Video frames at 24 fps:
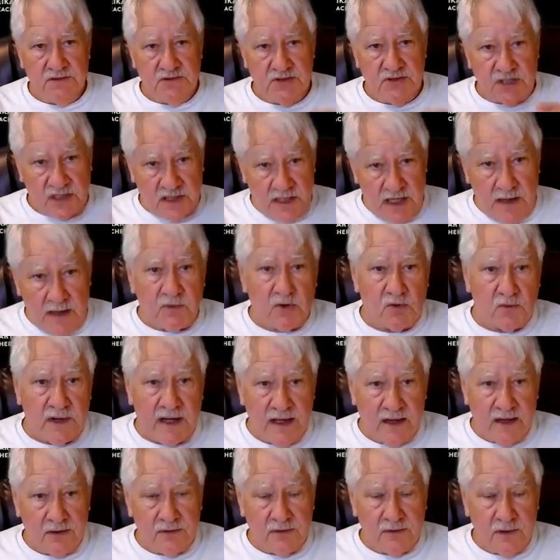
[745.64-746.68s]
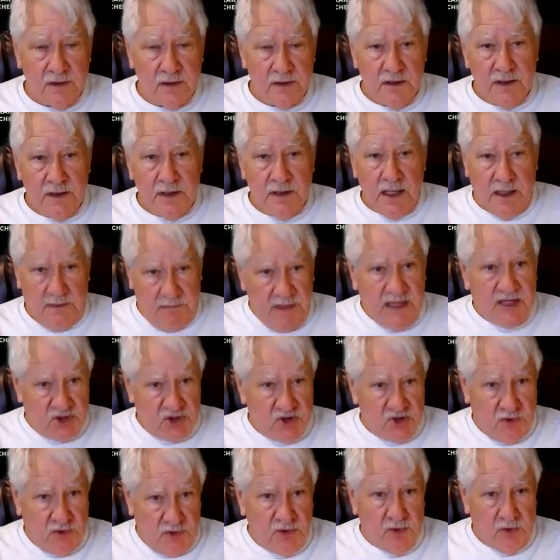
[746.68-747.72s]
to come around and make
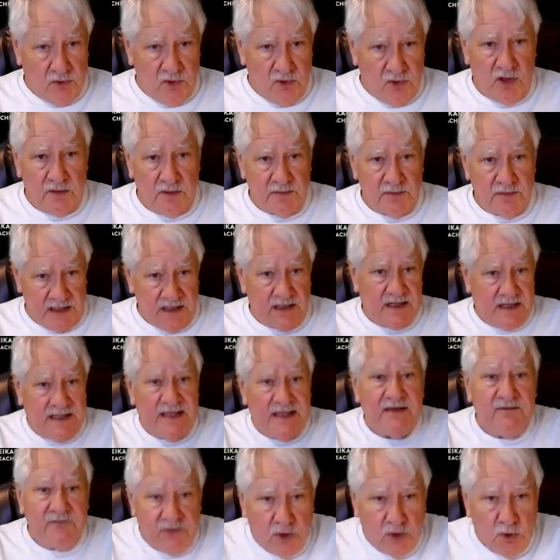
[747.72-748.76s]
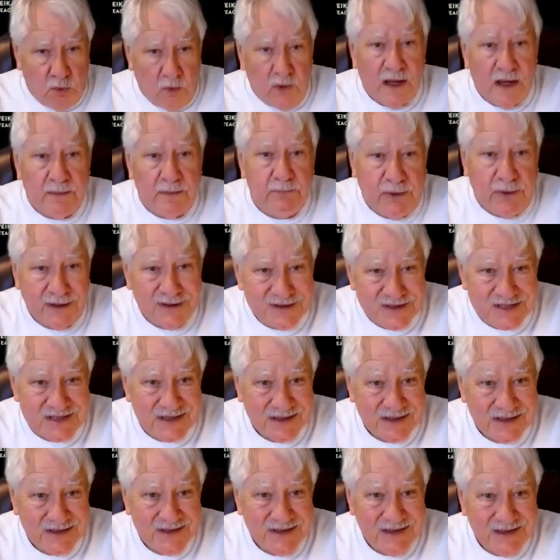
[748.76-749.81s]
sure you're armed and give you
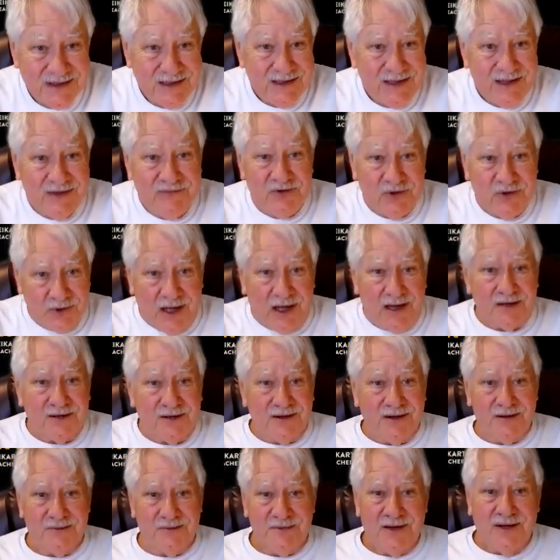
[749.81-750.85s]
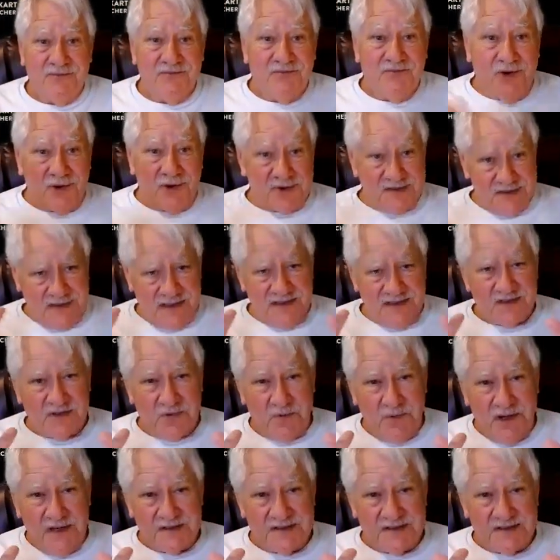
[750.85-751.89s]
weapons if you're not armed. Folks, this
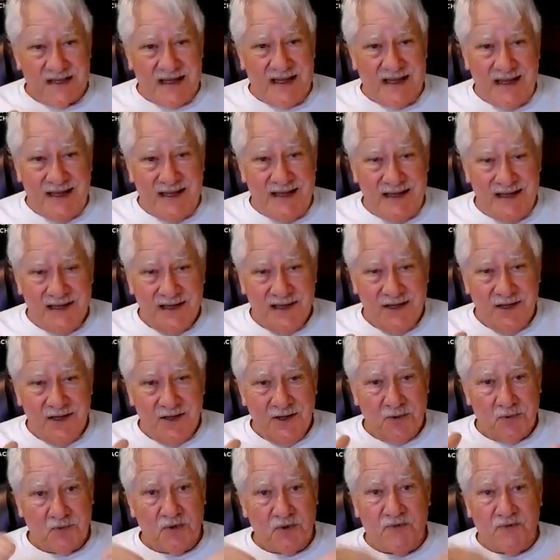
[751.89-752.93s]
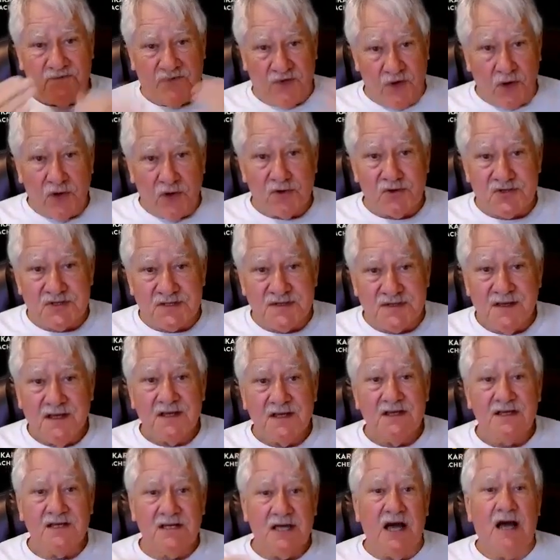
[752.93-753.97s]
was a reverse
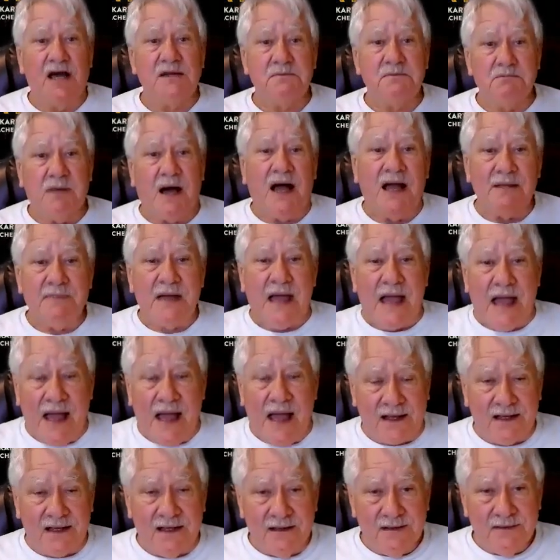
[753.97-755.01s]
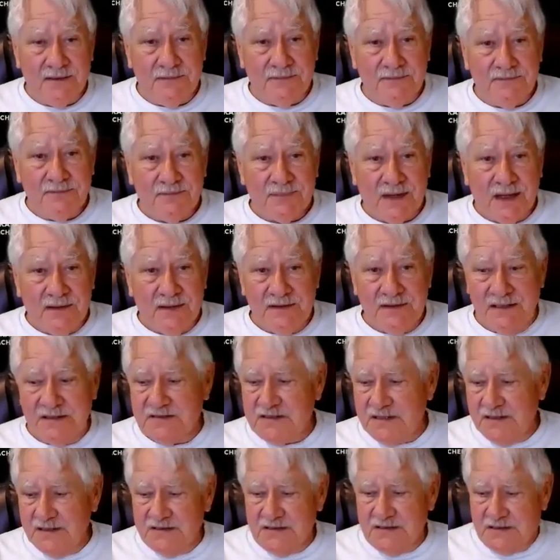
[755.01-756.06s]
gun buyback.
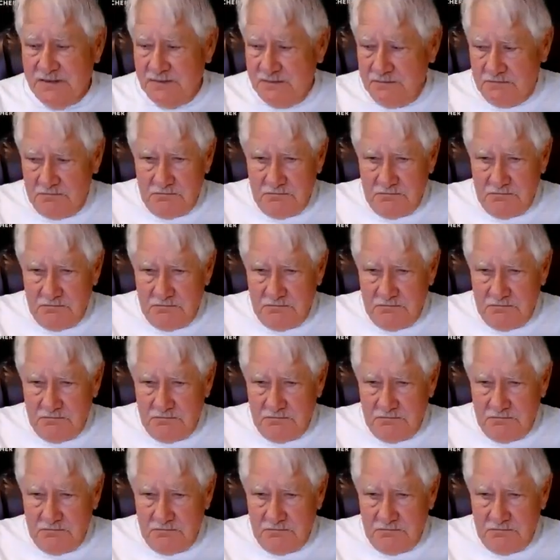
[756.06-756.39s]
This is,